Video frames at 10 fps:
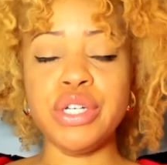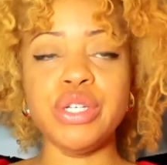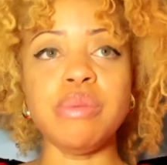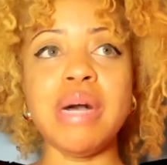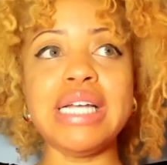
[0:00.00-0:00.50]

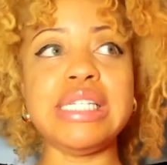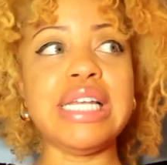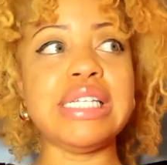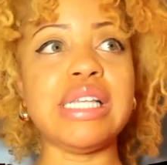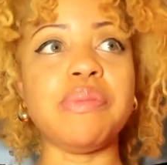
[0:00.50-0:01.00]
you might
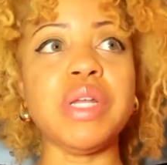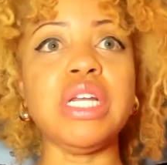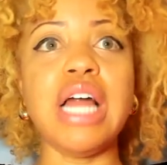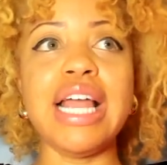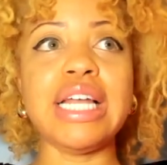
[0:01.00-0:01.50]
say something
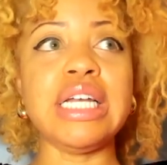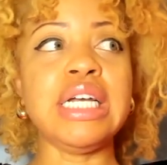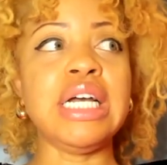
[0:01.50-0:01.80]
like,